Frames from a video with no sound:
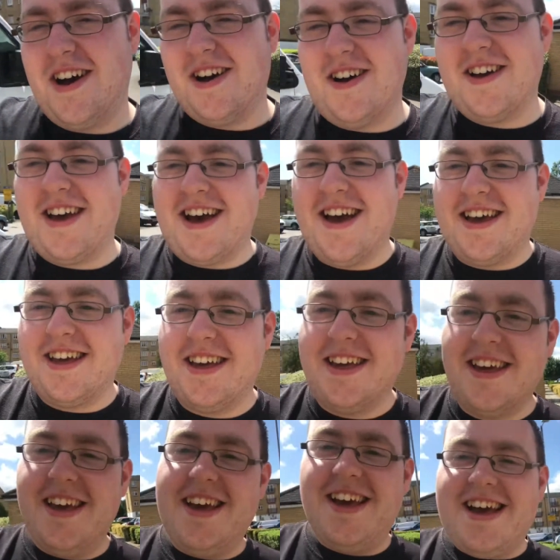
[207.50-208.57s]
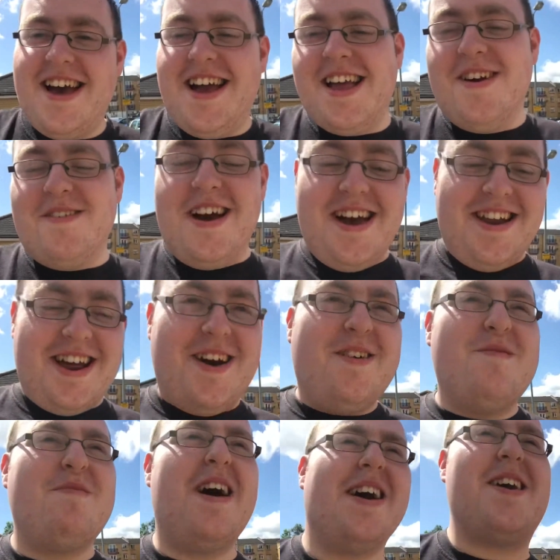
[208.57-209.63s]
Okay. Anyway, though,
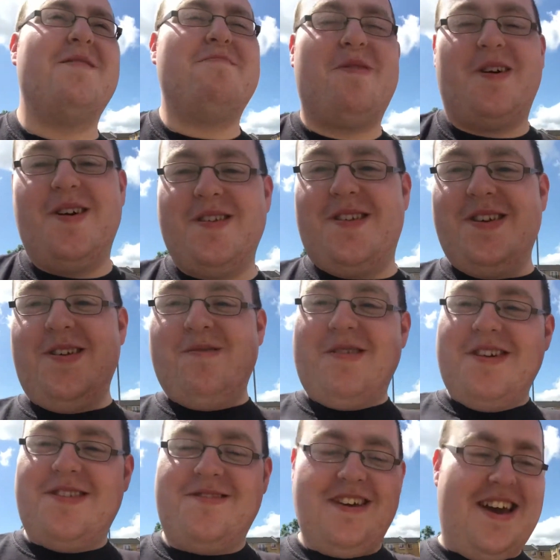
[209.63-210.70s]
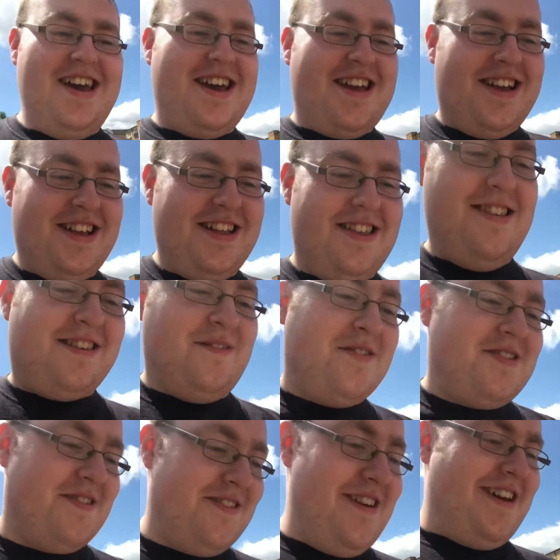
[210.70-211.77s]
we're back in part two. We're staying
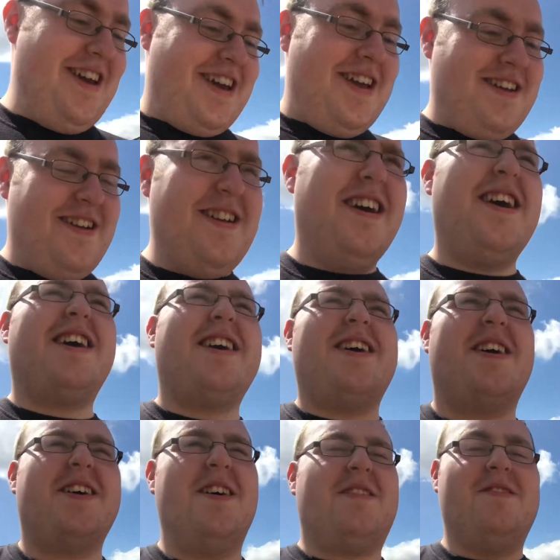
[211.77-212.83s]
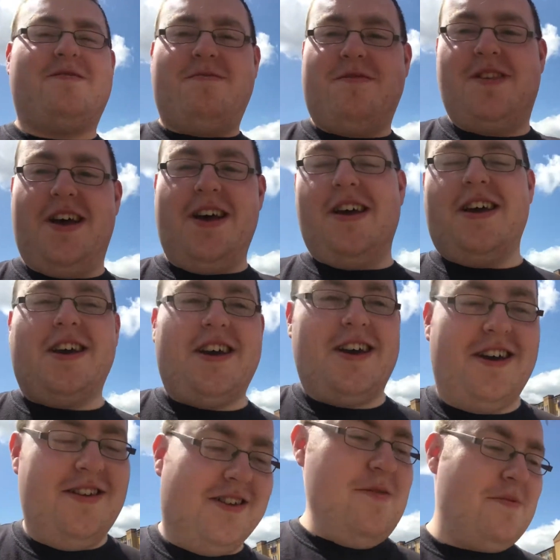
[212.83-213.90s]
something to eat. So
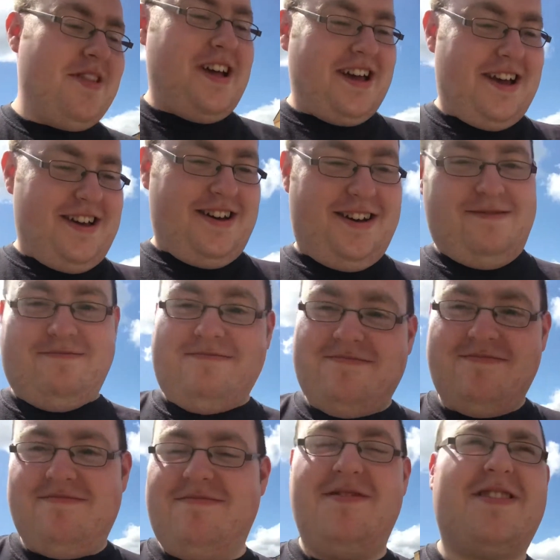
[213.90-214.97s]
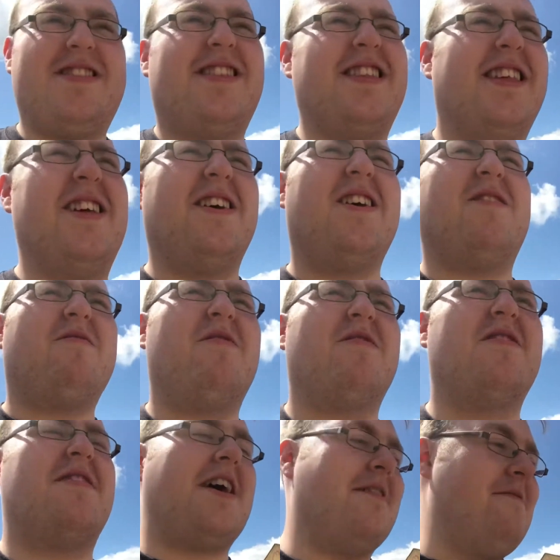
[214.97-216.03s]
this could be like um,
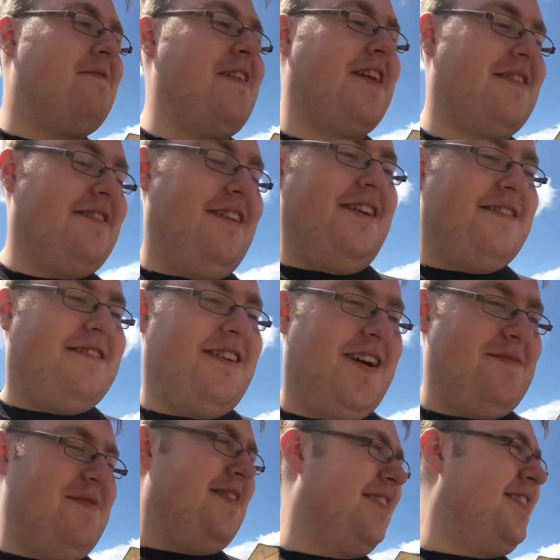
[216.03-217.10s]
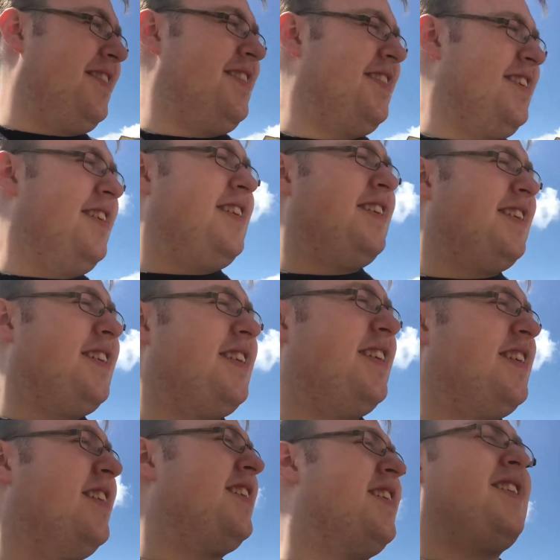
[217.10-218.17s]
the same thing as last time. Yeah, we're not bloody
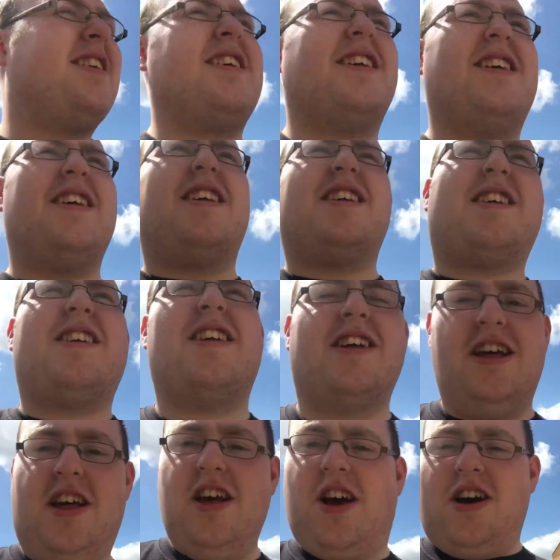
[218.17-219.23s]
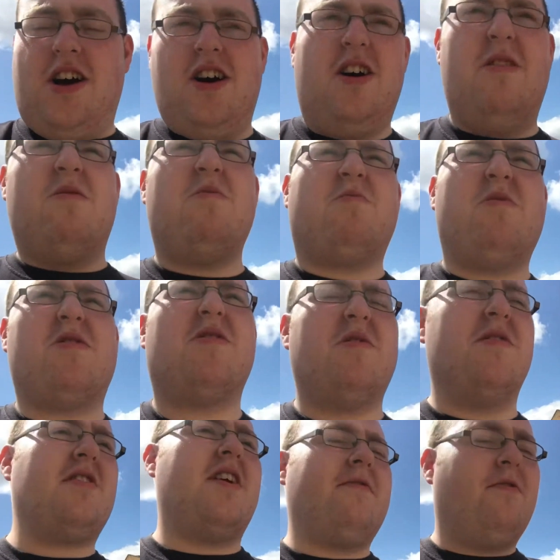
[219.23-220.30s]
going here. It costs a fortune. Uh, what's,
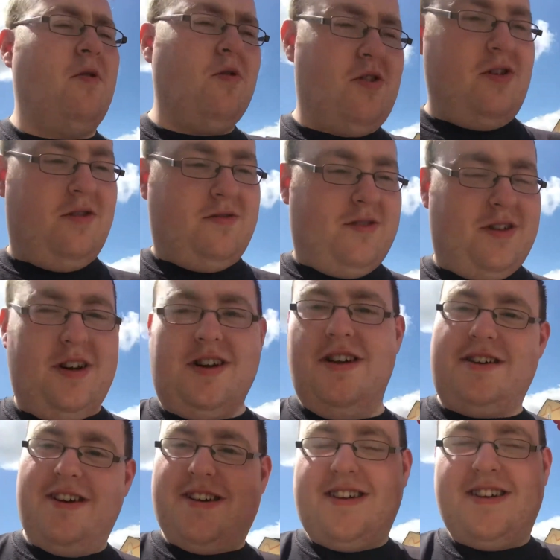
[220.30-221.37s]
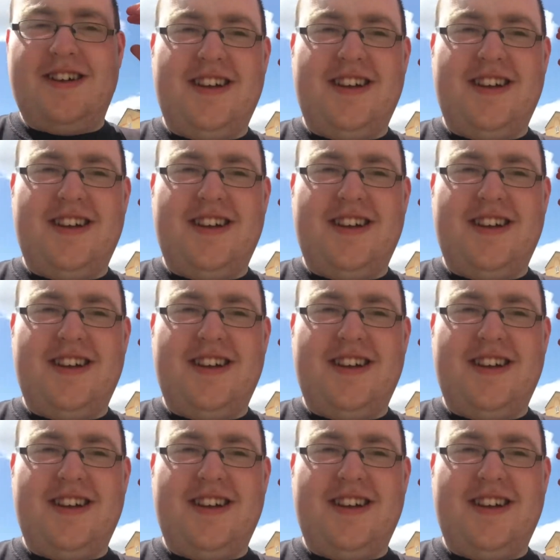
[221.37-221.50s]
that a fortune? I don't know.